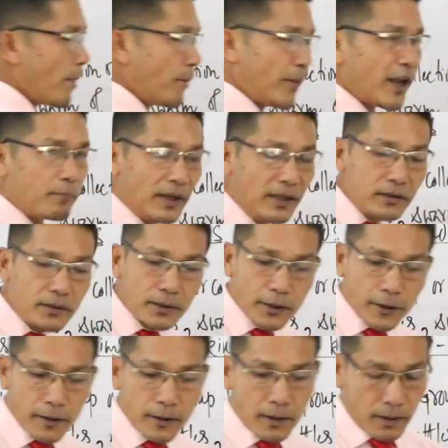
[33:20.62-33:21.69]
That means
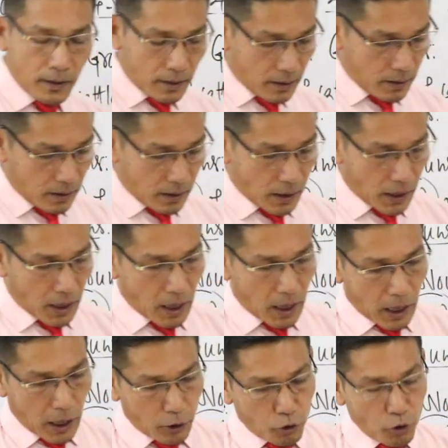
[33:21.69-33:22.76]

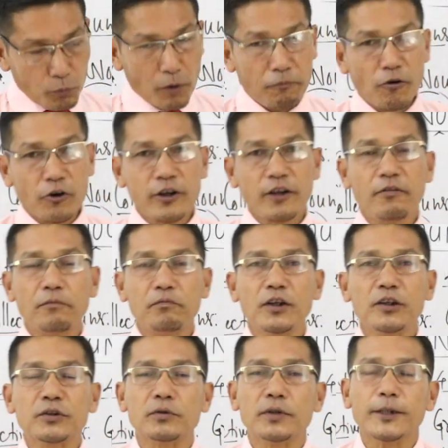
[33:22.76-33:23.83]
a group of
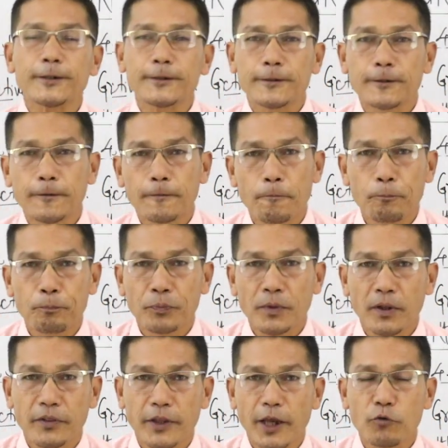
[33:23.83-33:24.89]
40-50 students.
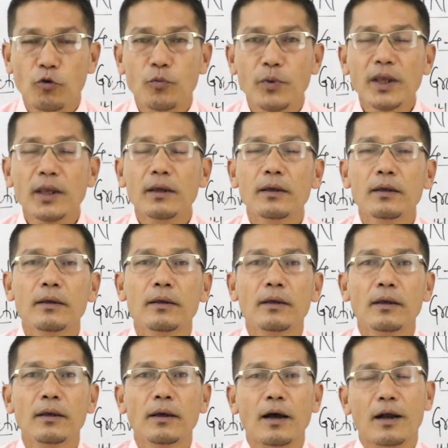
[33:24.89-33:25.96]
That will be
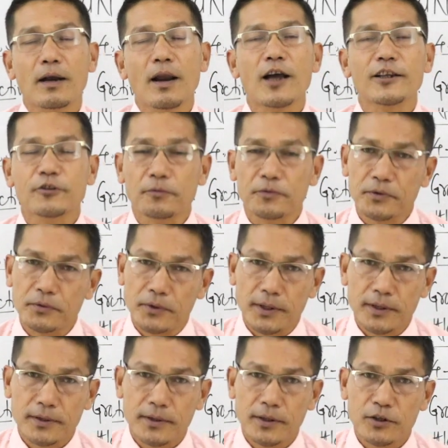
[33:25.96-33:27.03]
a class of
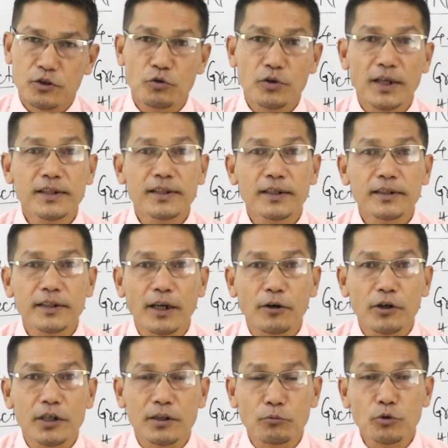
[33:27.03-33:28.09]
students. Students sing siya
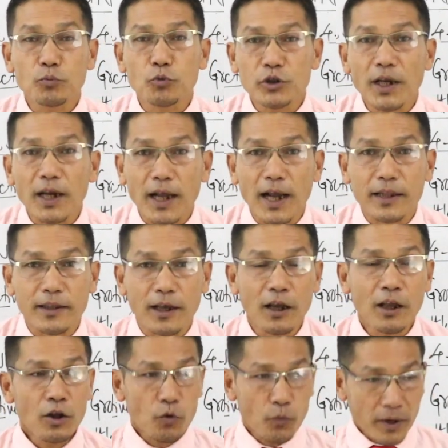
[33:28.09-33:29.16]
ko ni sabun punsa
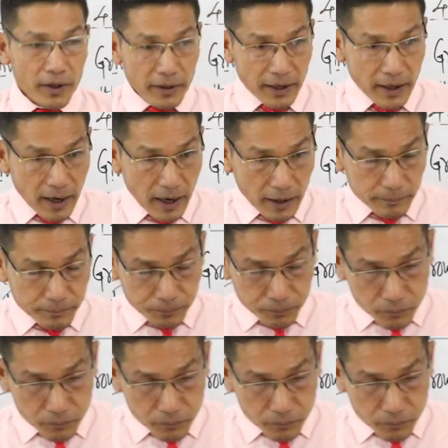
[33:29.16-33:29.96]
lakanda when they are